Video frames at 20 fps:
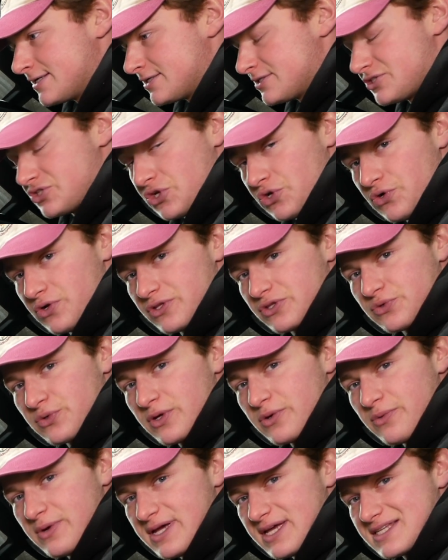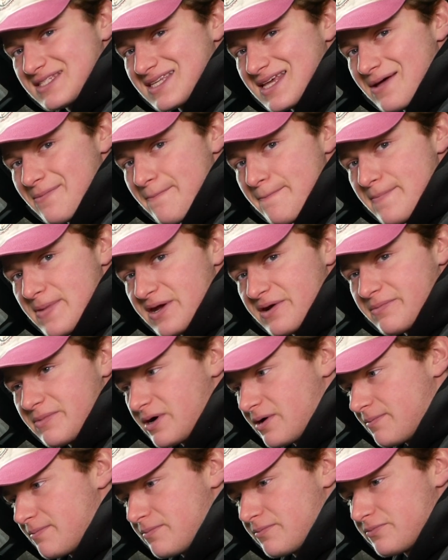two to three weeks
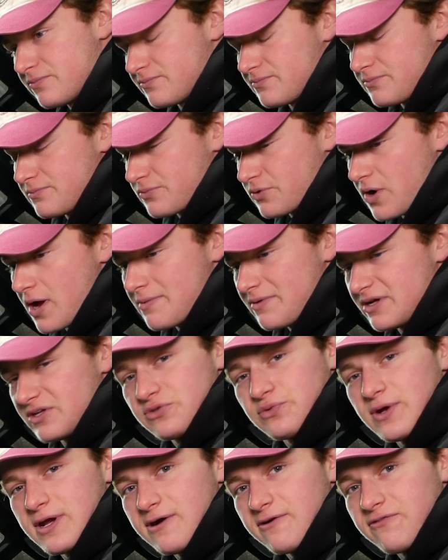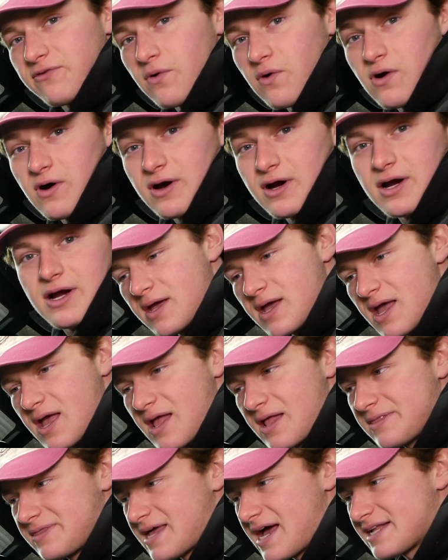minimum, probably three or four,
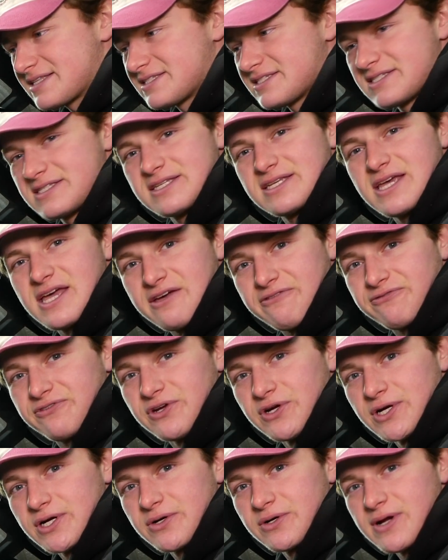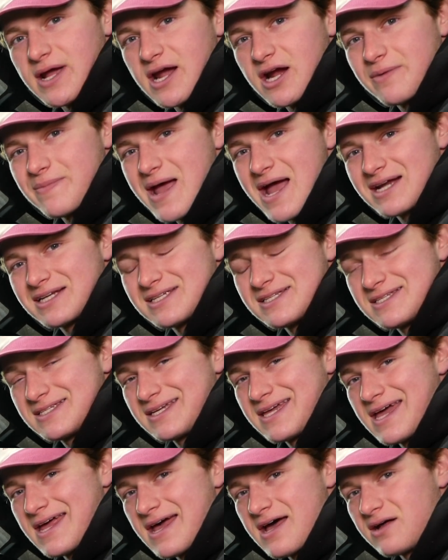and that's if your airbag doesn't
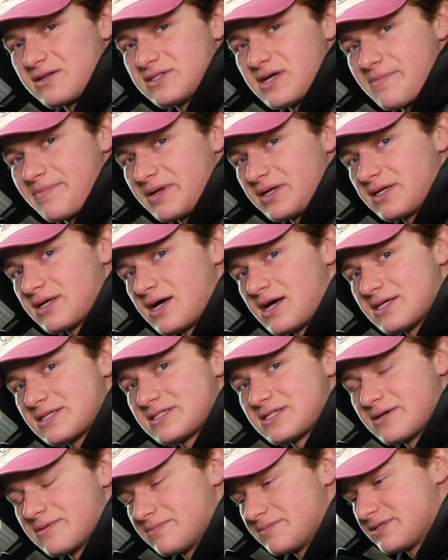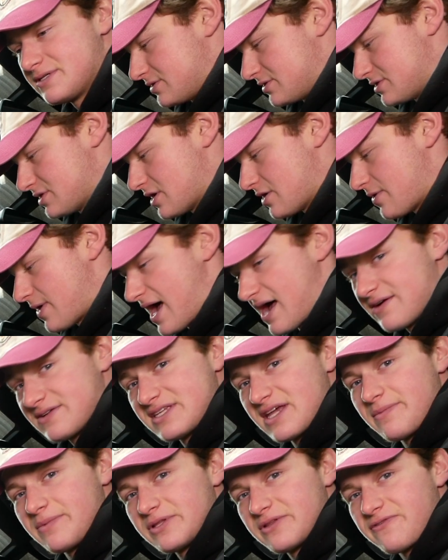get held up in customs. So I
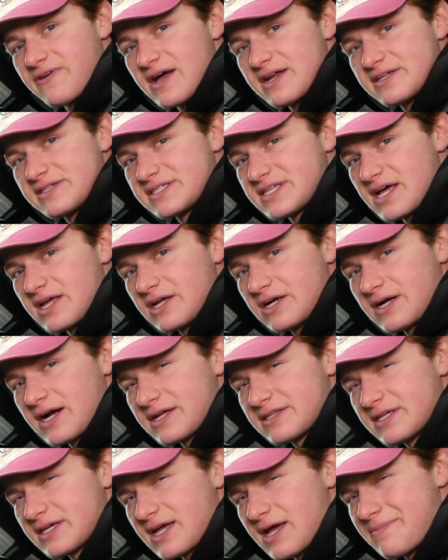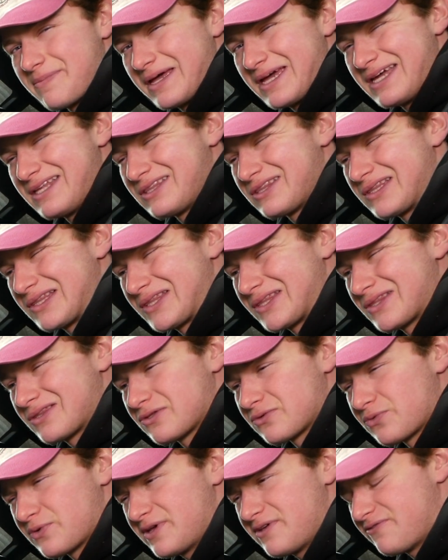was able to find a seller. I think I paid
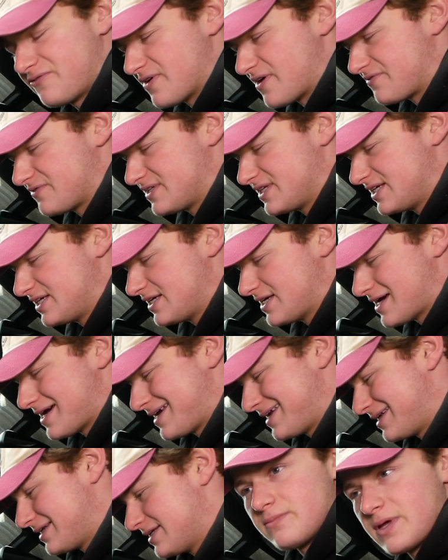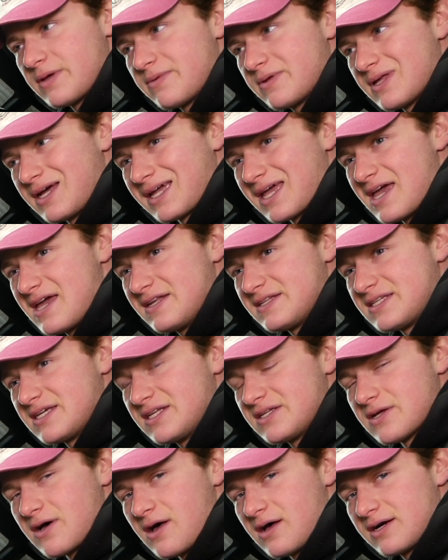three fifty and maybe like
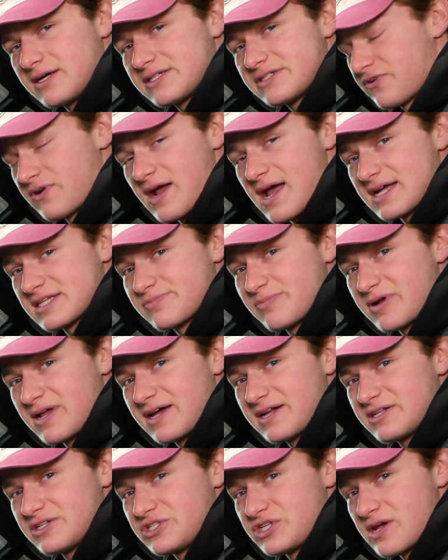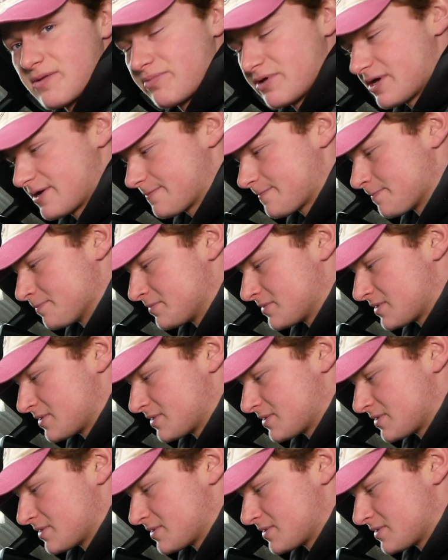eighteen dollars for expedited shipping.